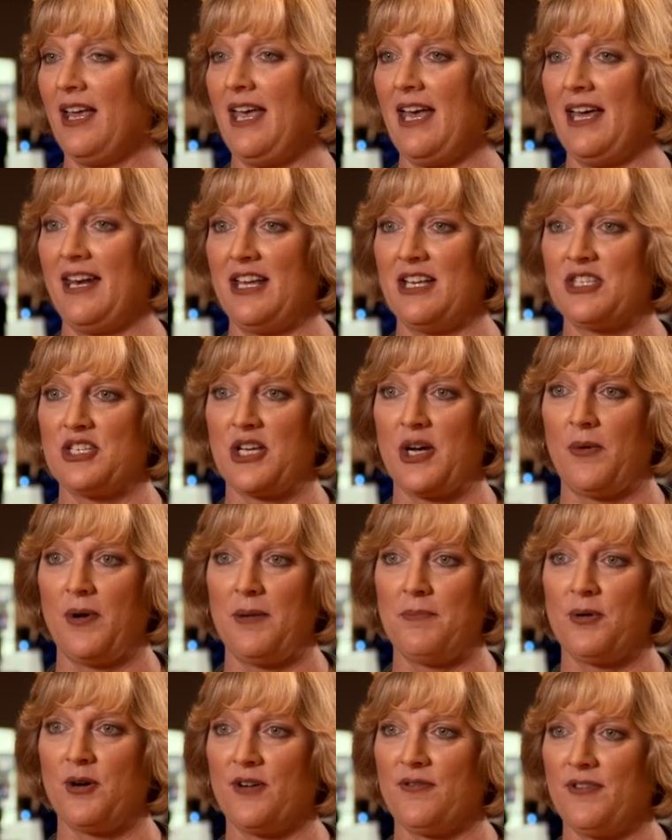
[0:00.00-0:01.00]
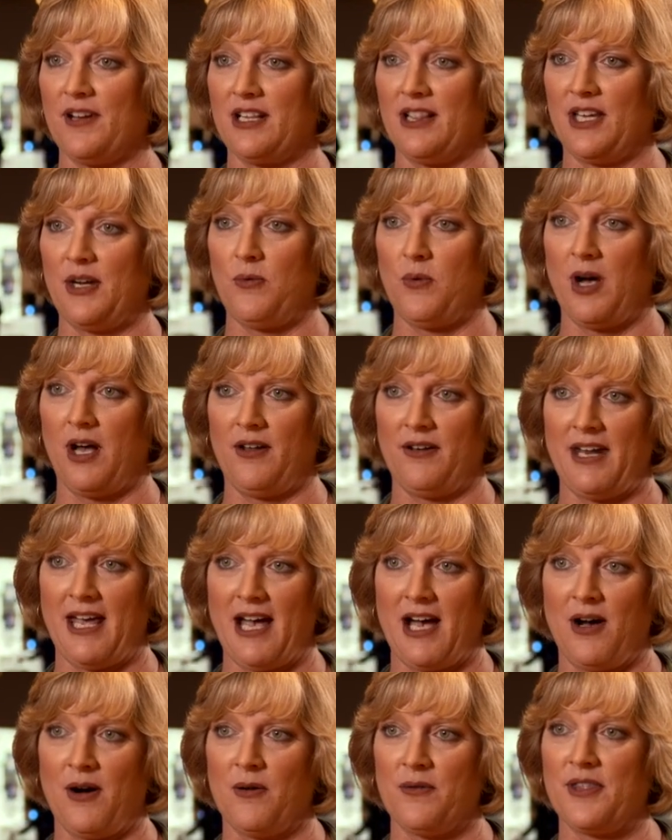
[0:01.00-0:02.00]
and it's going perfectly well
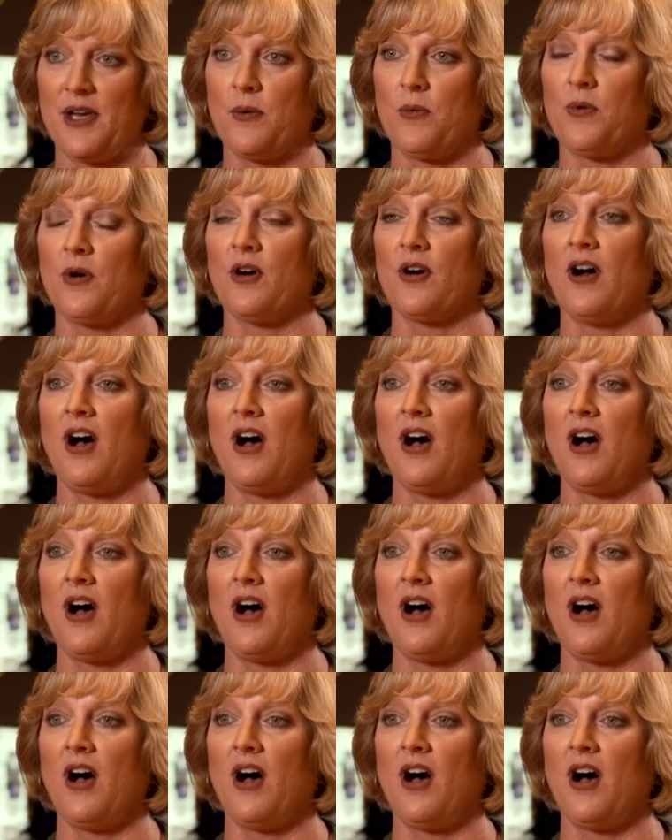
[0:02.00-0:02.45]
now that we're,